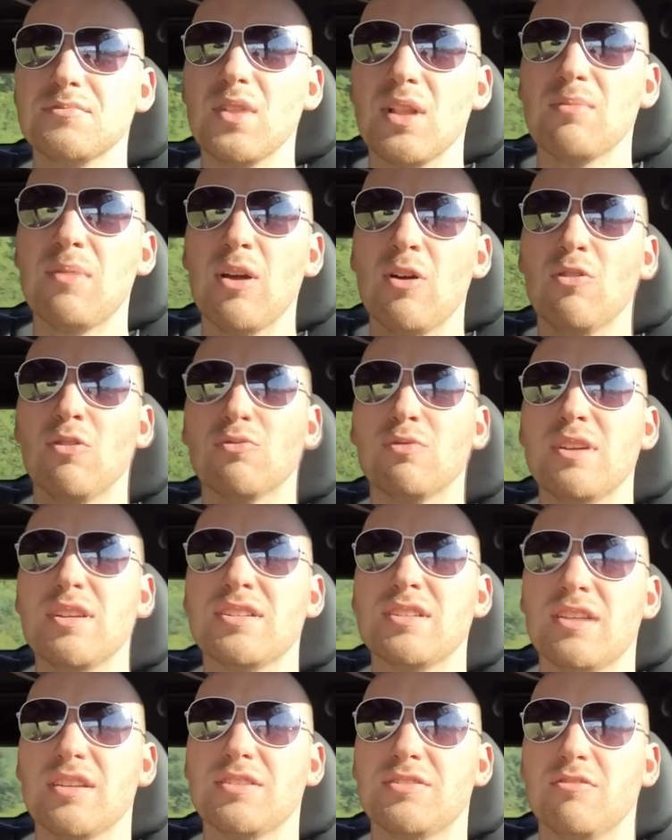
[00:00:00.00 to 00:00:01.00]
My whole
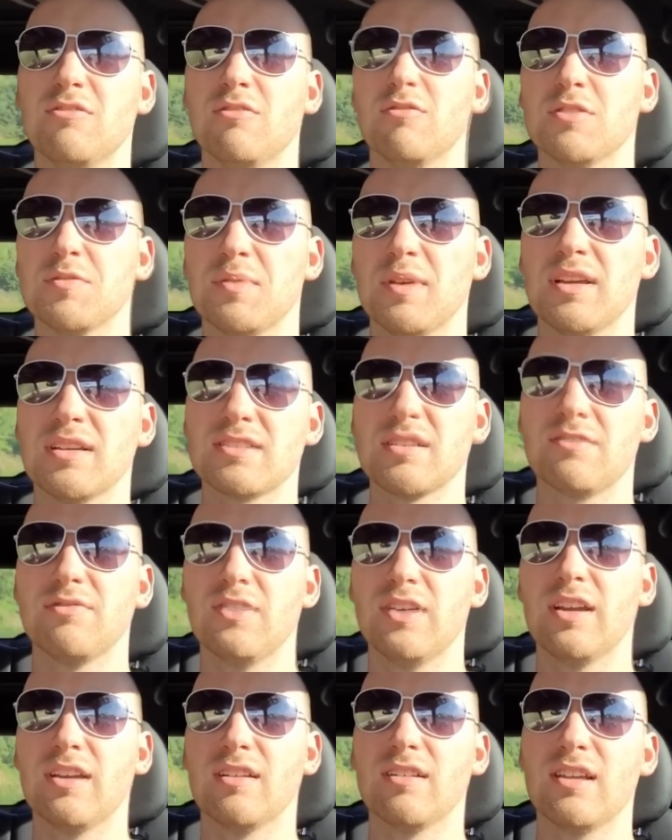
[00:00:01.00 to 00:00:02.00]
reasoning to it was because I
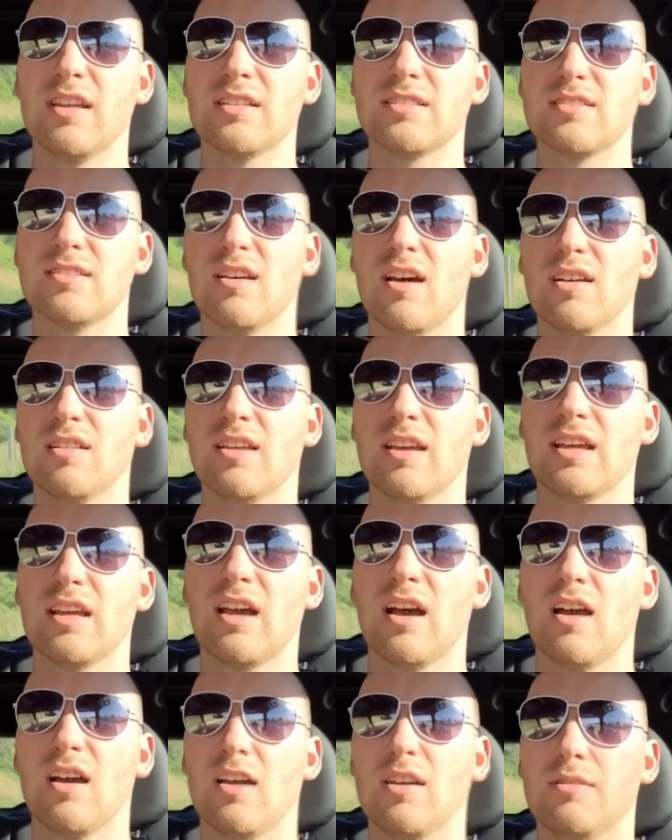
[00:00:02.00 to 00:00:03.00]
figured it's not like
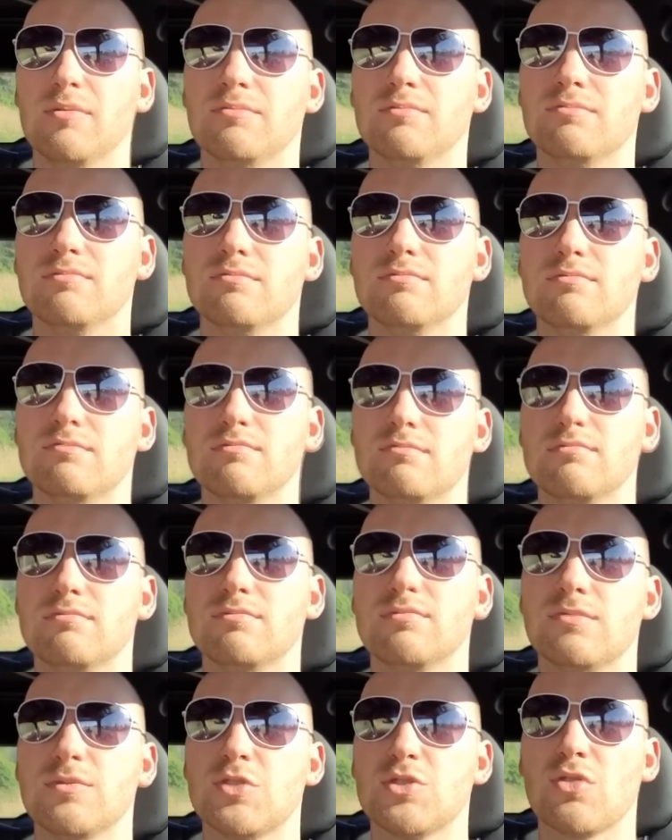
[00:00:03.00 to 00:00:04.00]

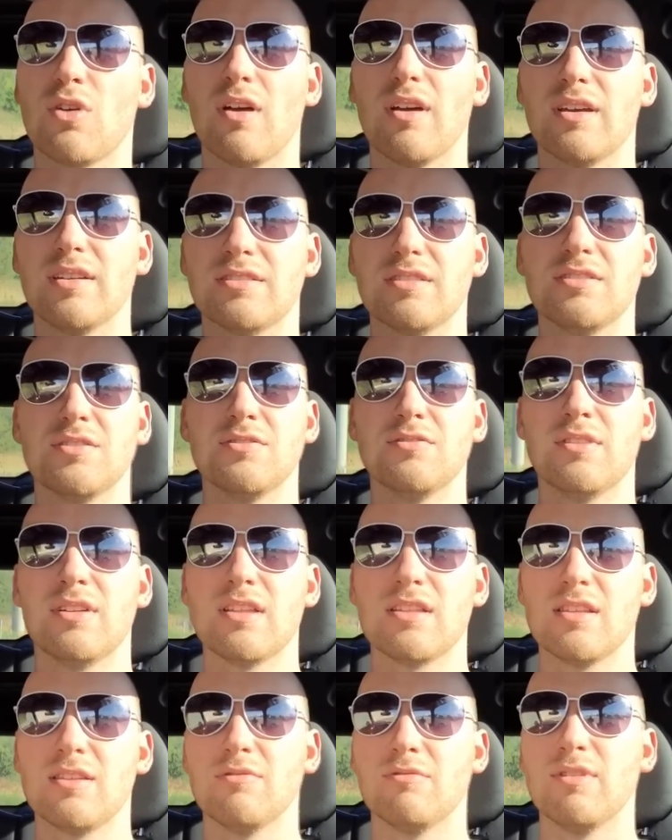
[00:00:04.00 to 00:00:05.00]
I'm trying to do
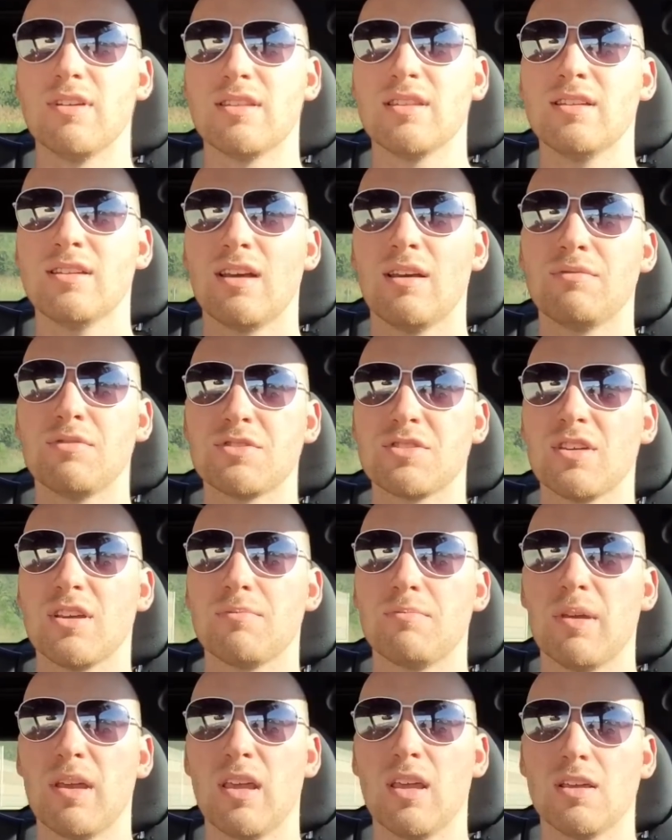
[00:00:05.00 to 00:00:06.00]
anything with it. I'm just
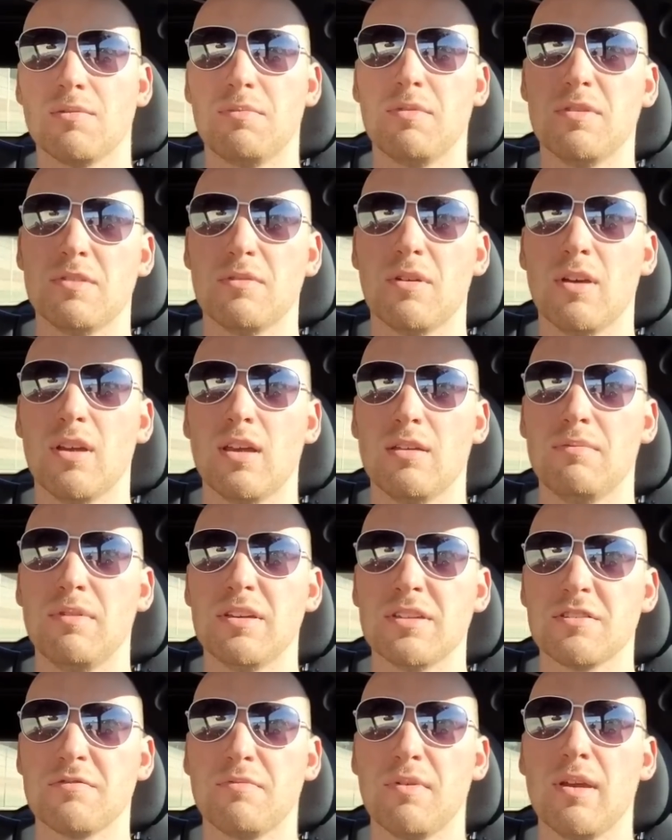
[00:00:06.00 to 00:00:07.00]
like picking up a
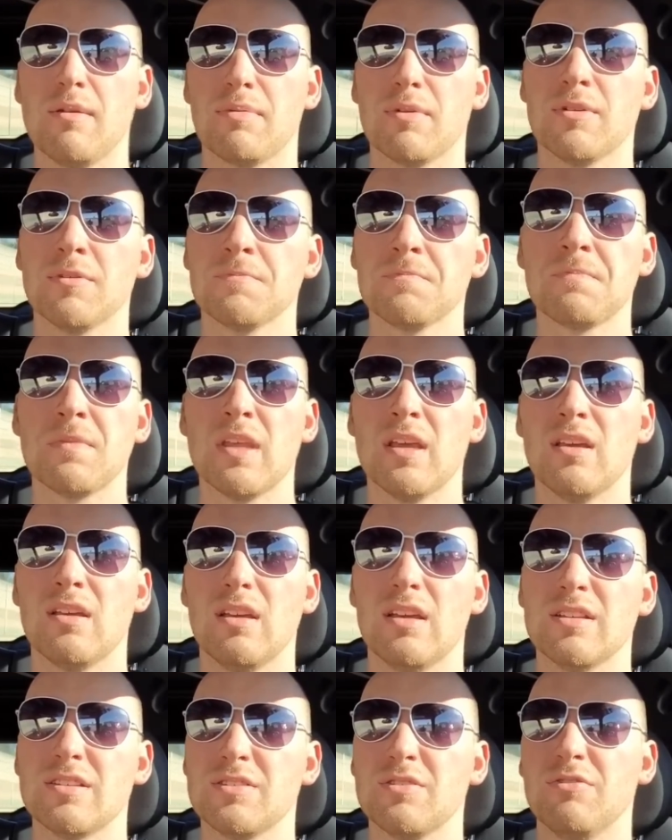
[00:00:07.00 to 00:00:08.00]
piece of paper.
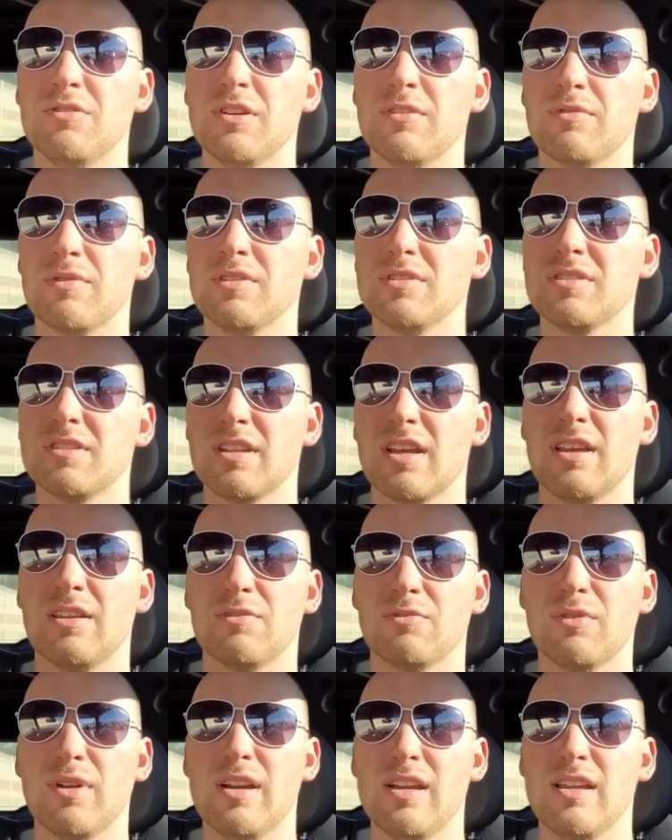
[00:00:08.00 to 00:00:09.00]
It's no different
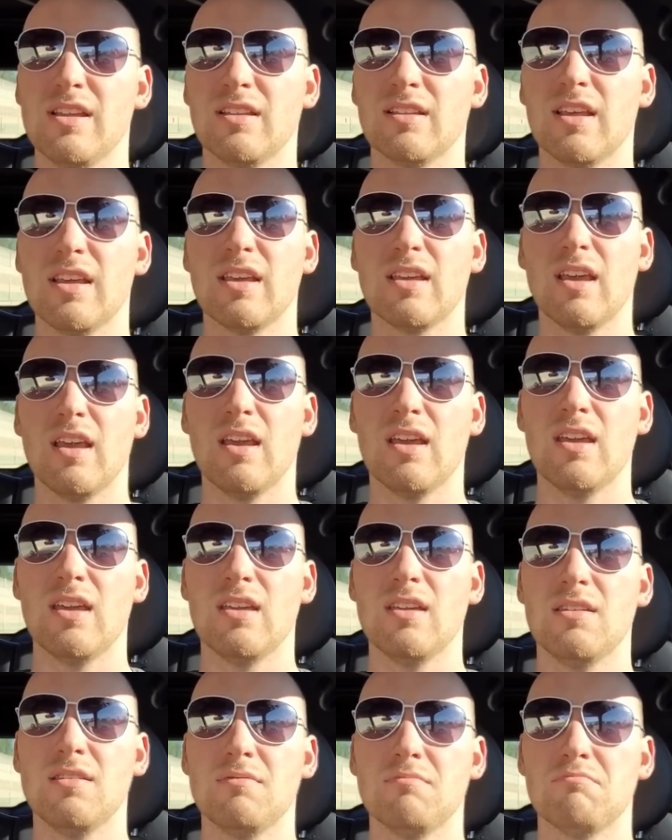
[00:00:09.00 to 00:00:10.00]
than reading like
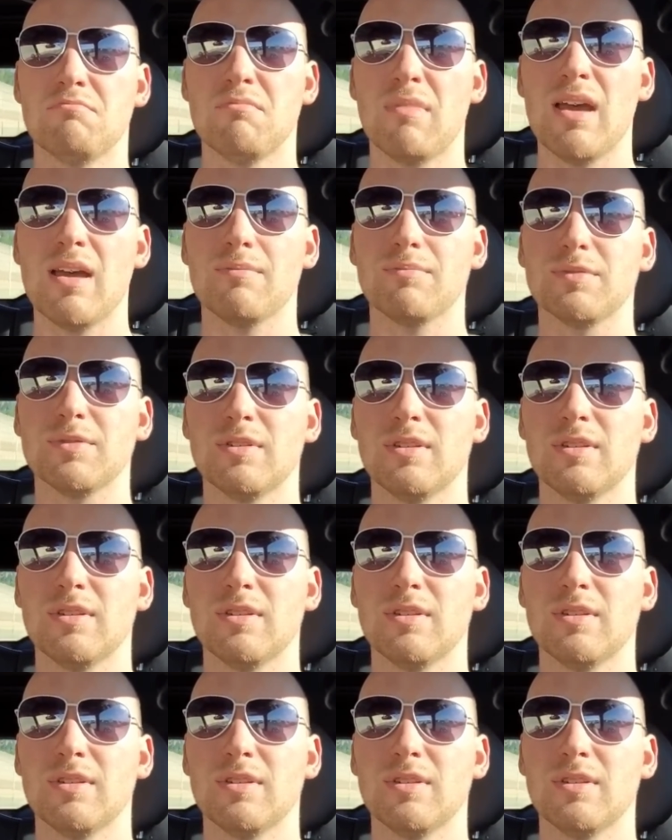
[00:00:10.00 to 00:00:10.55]
a map.